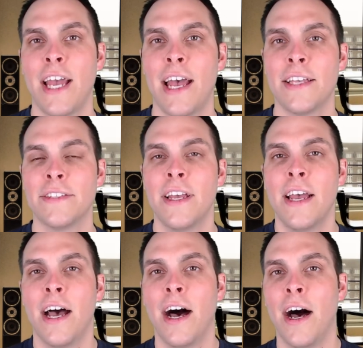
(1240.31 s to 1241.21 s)
has
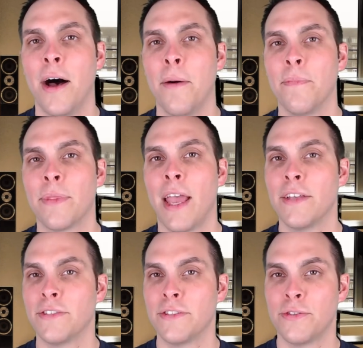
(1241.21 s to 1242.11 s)
um,
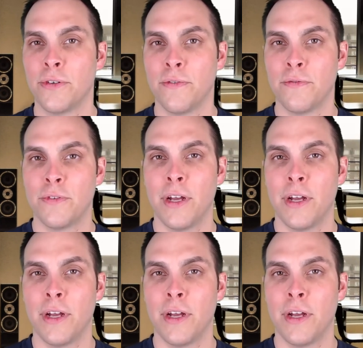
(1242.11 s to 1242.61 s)
has sort of